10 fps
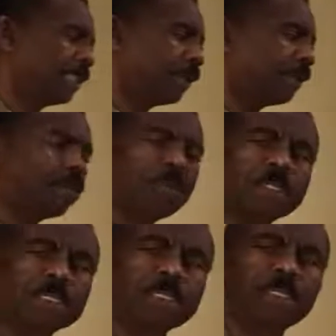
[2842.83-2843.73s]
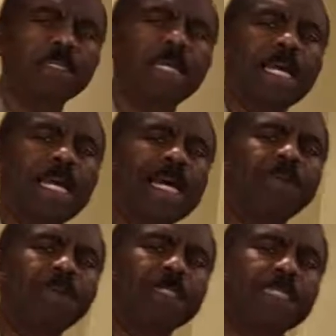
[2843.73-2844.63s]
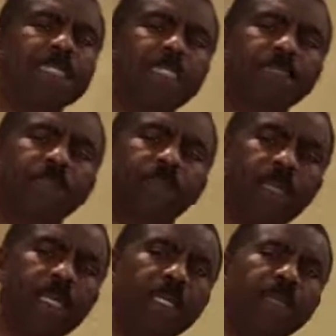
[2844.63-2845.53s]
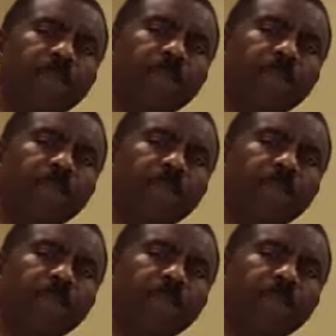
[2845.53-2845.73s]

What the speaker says: And then of course, 1/2 of 6 is 3.